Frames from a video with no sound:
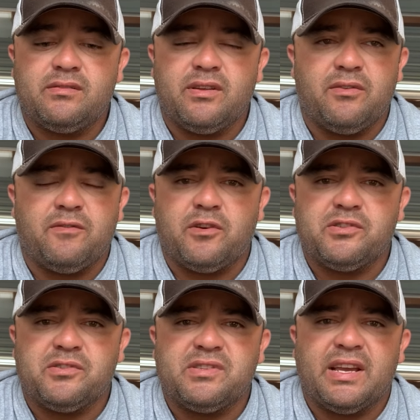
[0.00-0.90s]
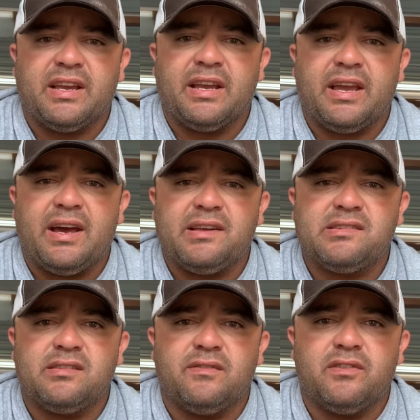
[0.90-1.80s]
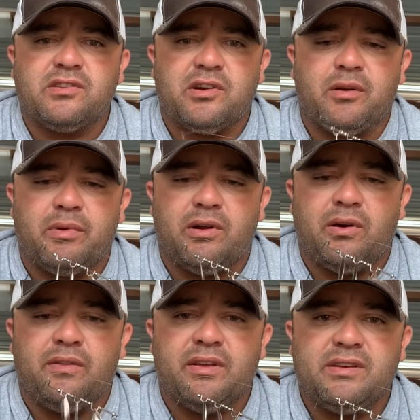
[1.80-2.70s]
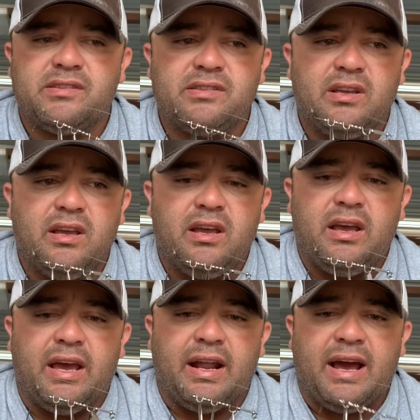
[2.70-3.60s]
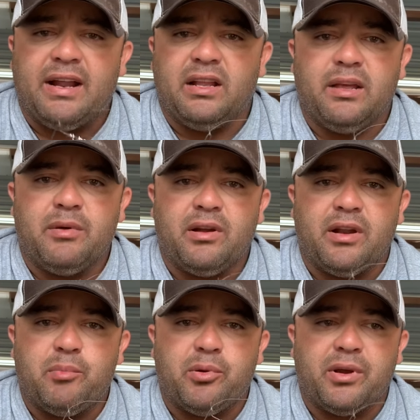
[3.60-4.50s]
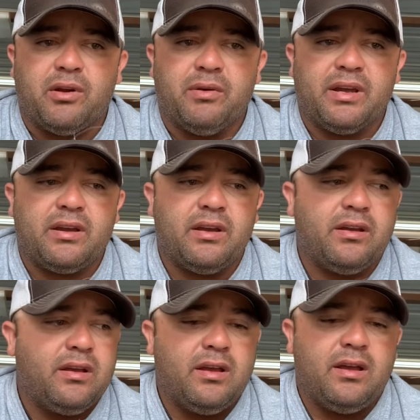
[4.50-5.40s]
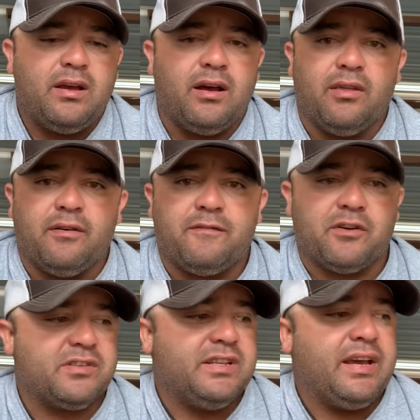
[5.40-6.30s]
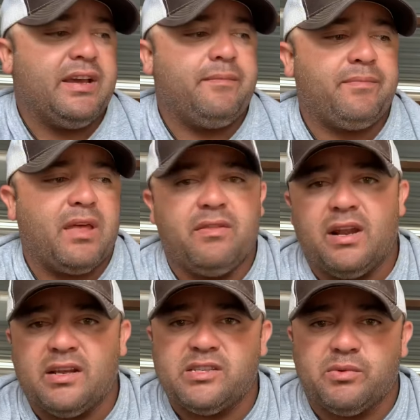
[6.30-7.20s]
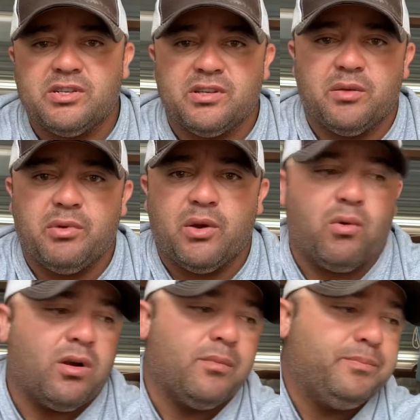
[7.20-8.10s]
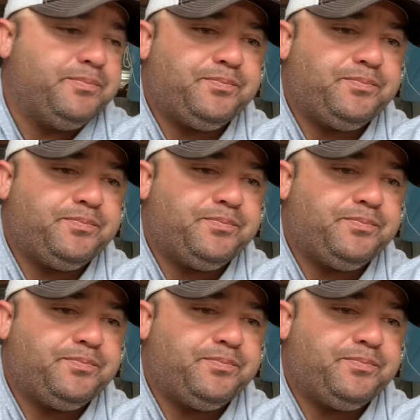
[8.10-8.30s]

either first or second cast of the tournament on this, and I had a limit on it pretty quick the first day, and then I switched to the big worm.